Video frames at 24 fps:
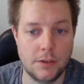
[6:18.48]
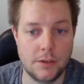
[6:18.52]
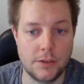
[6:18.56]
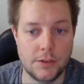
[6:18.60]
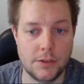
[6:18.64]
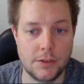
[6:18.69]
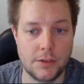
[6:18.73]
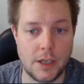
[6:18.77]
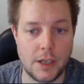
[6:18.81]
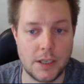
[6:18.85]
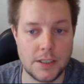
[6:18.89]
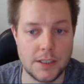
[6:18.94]

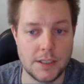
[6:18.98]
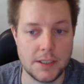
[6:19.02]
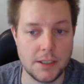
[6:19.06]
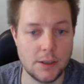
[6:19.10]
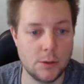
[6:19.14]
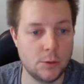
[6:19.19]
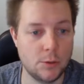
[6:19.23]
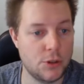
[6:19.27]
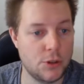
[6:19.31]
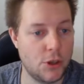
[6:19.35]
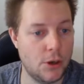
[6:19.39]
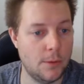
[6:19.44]
a
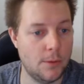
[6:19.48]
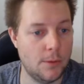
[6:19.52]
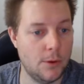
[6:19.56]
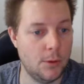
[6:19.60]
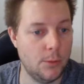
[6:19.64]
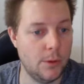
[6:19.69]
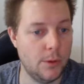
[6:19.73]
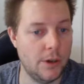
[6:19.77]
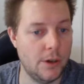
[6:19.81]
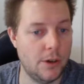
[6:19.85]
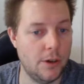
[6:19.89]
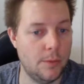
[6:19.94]
single terminal
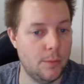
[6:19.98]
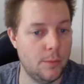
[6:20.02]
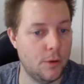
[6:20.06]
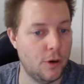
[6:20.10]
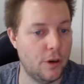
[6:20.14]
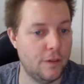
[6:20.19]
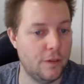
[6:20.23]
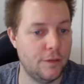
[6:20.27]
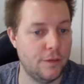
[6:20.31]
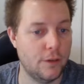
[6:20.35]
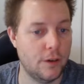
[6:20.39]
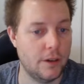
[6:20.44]
window, but I
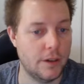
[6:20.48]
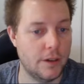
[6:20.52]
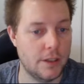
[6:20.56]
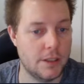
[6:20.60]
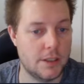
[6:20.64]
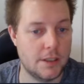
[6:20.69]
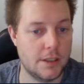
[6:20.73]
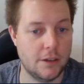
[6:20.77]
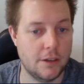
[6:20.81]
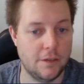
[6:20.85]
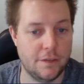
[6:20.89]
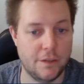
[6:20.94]
find
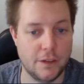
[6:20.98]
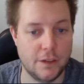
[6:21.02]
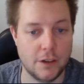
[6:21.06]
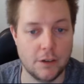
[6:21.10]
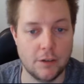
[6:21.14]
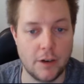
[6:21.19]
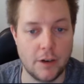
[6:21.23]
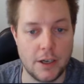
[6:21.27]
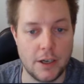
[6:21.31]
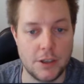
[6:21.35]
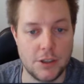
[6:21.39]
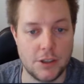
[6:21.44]
this
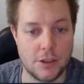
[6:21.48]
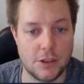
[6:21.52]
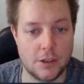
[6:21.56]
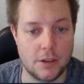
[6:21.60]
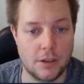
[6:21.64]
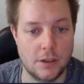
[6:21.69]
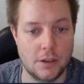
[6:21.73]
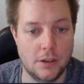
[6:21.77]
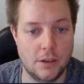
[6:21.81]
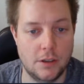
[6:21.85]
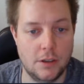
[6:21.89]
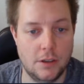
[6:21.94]

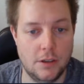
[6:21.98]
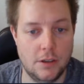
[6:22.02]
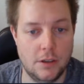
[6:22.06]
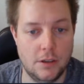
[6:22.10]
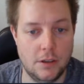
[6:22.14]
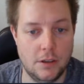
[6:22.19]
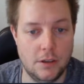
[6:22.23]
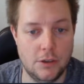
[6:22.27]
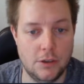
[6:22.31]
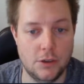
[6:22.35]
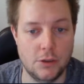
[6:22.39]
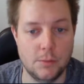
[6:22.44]
configuration
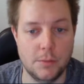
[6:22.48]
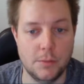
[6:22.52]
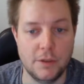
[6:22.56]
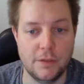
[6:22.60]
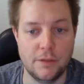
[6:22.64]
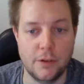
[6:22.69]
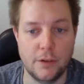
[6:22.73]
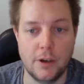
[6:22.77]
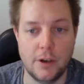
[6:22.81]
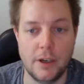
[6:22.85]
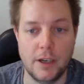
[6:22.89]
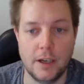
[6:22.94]
to be
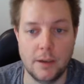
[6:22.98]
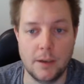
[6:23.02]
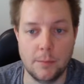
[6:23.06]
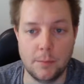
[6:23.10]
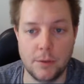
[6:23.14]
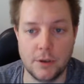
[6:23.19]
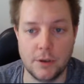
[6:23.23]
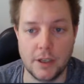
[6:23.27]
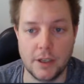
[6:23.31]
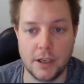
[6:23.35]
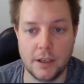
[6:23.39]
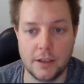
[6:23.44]
very
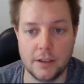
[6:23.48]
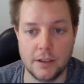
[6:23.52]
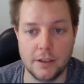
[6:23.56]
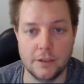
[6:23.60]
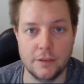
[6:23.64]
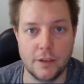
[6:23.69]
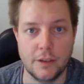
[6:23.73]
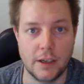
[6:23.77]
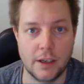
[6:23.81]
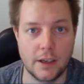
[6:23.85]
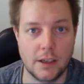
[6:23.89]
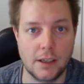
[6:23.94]
unproductive
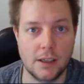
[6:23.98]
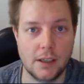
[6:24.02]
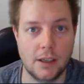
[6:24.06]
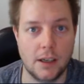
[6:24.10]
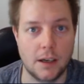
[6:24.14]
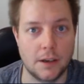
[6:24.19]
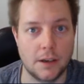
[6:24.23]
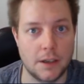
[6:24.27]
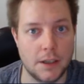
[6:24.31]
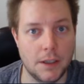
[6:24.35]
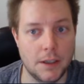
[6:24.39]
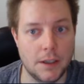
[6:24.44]
and
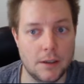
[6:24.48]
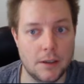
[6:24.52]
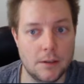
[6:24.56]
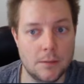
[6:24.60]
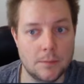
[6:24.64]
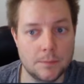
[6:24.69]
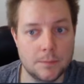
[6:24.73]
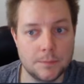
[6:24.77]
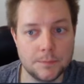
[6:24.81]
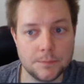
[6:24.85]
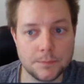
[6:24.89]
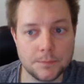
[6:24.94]
clunky.
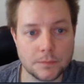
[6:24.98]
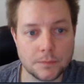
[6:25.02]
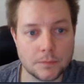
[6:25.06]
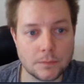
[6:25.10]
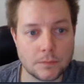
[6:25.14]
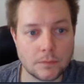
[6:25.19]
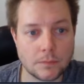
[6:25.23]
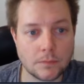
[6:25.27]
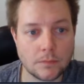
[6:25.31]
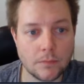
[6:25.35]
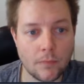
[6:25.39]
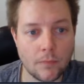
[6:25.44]

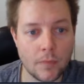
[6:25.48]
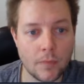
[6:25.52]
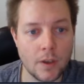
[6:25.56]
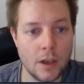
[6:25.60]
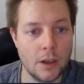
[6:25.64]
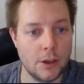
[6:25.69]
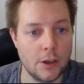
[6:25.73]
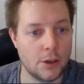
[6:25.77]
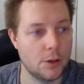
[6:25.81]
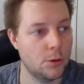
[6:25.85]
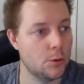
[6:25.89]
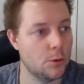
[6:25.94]

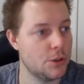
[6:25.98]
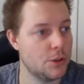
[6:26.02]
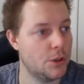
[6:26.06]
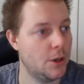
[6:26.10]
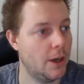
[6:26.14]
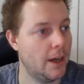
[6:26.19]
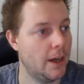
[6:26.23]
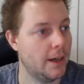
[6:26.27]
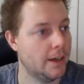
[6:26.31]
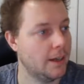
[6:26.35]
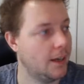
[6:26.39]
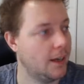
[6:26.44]
You can also
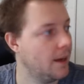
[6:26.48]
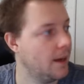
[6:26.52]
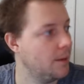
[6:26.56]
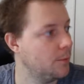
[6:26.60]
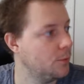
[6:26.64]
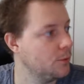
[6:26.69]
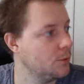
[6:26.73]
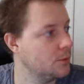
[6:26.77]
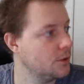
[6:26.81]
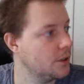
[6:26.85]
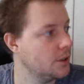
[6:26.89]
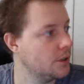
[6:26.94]
add
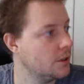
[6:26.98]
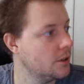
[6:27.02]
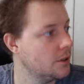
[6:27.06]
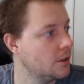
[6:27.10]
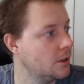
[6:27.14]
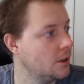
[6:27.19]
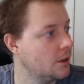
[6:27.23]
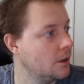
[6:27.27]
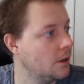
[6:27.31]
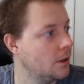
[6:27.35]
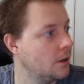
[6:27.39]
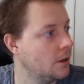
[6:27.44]
labels
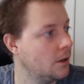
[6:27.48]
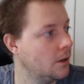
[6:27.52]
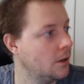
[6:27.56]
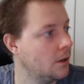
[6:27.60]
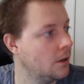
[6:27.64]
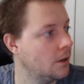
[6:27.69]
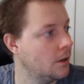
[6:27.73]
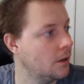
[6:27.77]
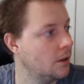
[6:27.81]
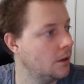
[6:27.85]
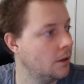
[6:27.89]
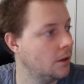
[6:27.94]

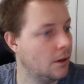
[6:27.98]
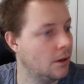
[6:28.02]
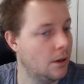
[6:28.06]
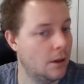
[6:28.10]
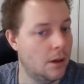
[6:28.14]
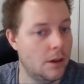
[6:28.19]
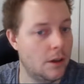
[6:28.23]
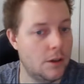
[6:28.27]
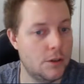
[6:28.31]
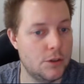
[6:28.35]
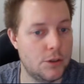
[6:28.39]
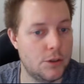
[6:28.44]

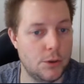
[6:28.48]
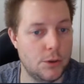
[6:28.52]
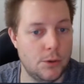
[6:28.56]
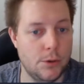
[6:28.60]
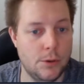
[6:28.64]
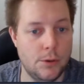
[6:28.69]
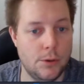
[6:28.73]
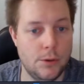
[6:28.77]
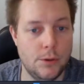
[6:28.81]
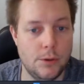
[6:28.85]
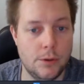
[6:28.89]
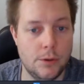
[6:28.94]

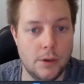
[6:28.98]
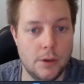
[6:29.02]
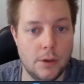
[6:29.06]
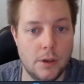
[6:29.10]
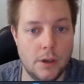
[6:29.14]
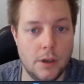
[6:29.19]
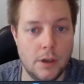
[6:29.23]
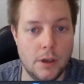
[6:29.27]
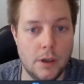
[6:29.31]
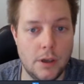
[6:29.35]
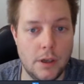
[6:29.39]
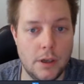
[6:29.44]
to
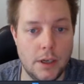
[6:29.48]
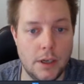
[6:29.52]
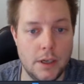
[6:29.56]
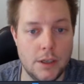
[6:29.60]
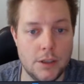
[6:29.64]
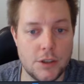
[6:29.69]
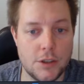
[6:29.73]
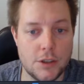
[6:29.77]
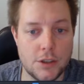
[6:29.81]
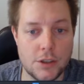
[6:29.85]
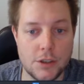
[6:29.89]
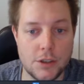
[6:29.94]

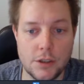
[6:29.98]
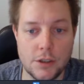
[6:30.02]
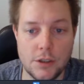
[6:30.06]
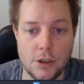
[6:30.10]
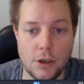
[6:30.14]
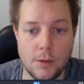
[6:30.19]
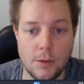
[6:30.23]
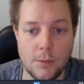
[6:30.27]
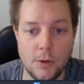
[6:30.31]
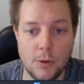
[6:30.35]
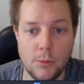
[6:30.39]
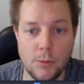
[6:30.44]
each
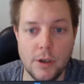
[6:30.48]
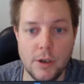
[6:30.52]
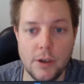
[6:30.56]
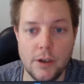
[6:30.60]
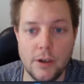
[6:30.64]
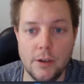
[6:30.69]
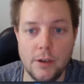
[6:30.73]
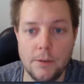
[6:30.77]
terminal window